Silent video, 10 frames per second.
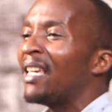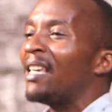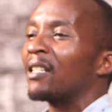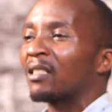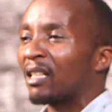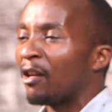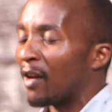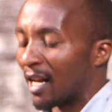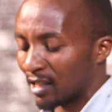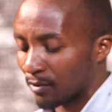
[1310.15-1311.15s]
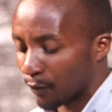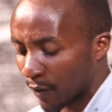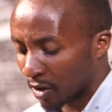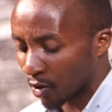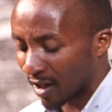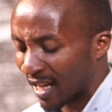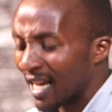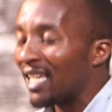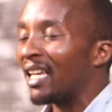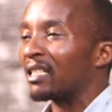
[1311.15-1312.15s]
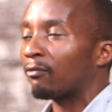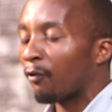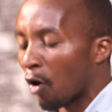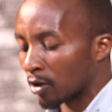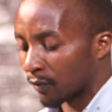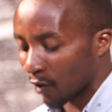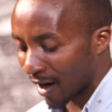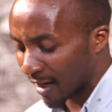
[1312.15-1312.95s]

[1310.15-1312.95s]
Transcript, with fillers: He has given us victory. He has fought for